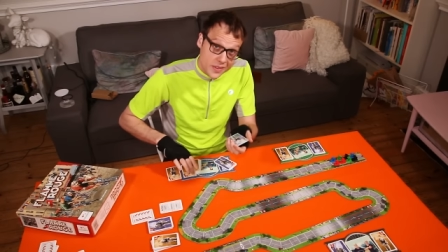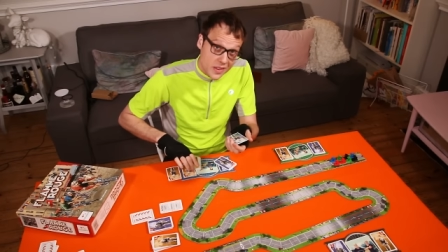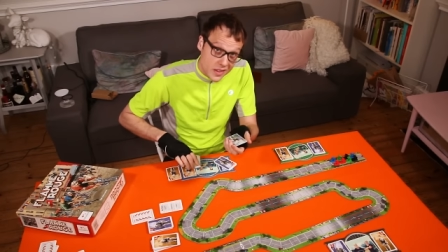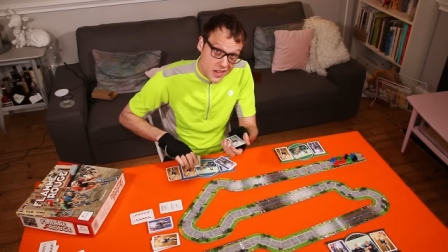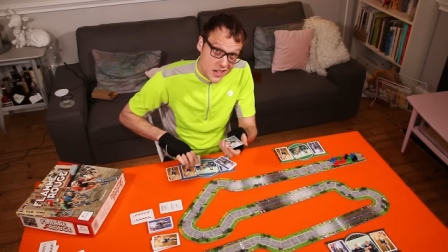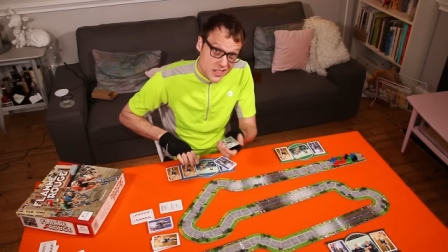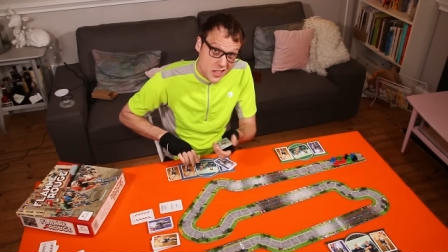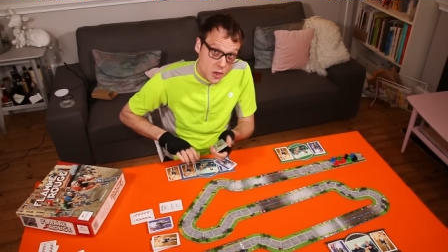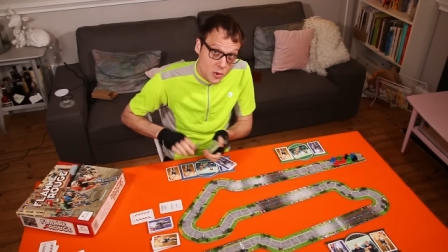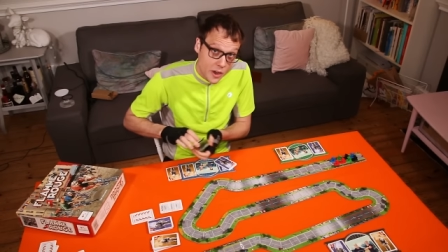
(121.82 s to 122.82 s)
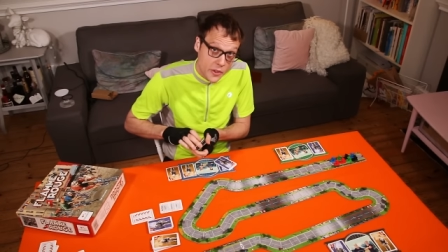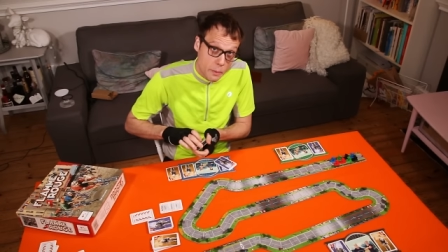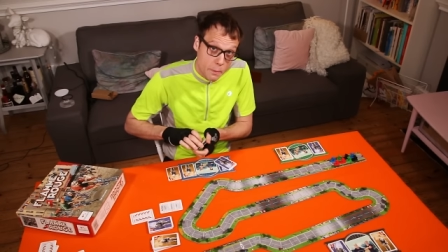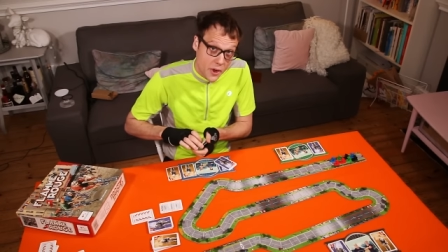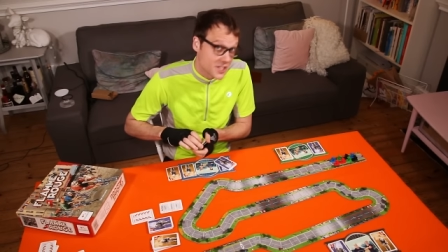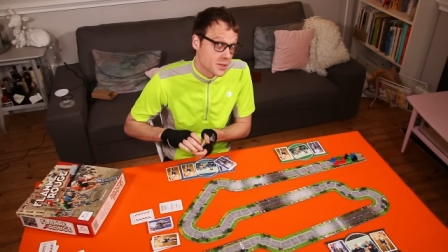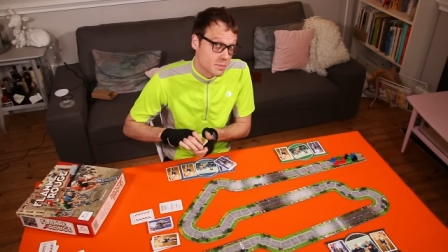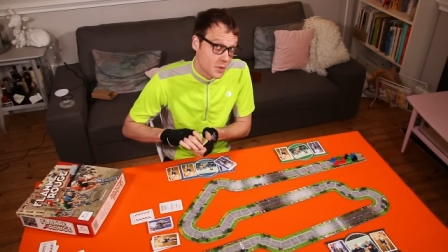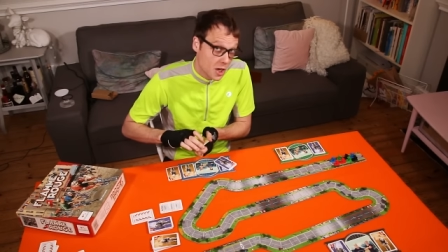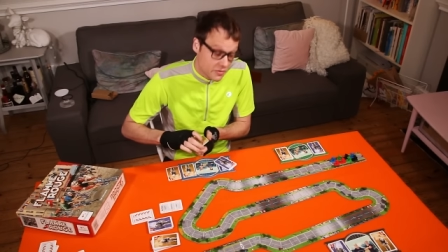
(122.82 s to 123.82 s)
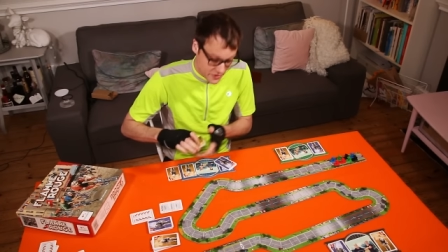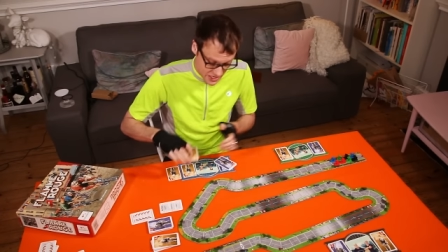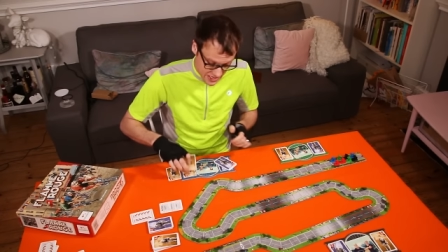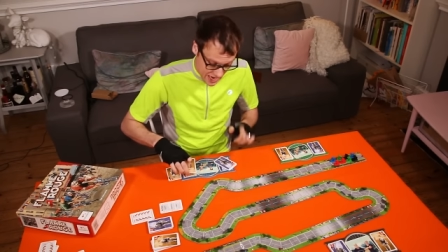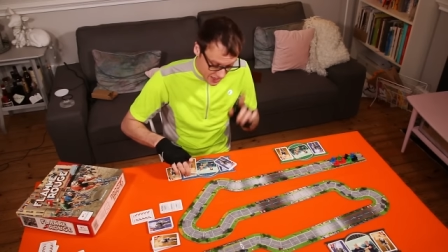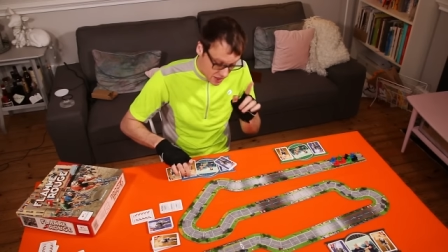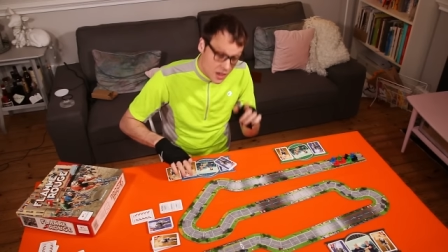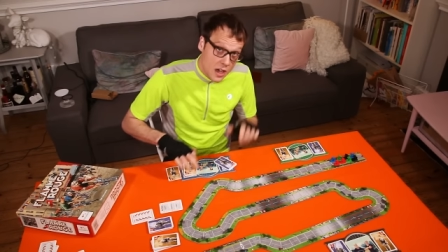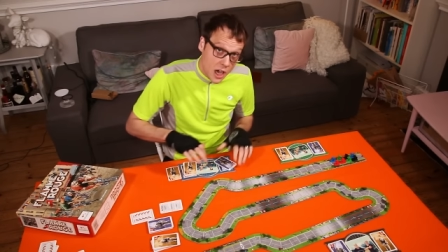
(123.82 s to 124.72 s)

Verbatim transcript: and the other cards go on the bottom of the deck.